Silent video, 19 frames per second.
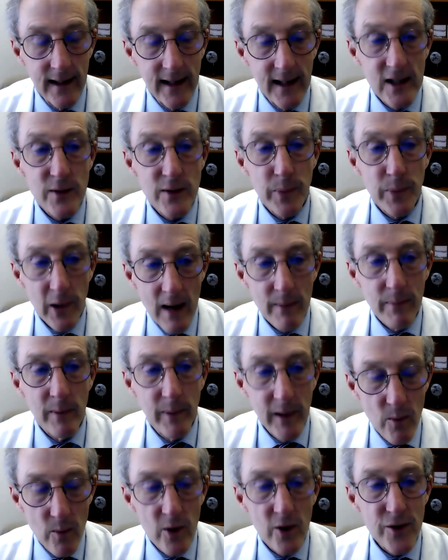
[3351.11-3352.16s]
it's
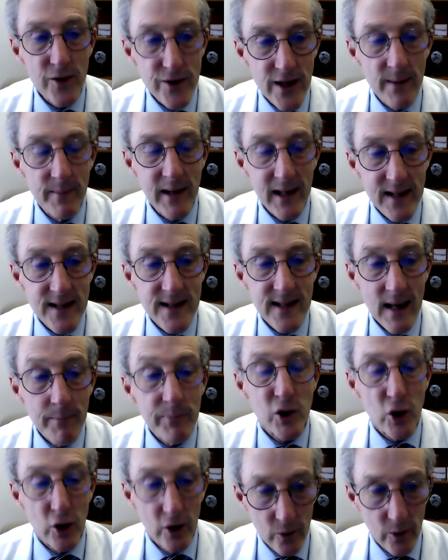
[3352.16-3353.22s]
probably worth some
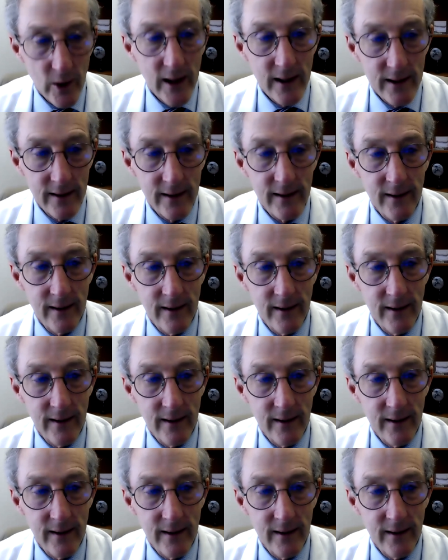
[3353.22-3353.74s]
exception, right?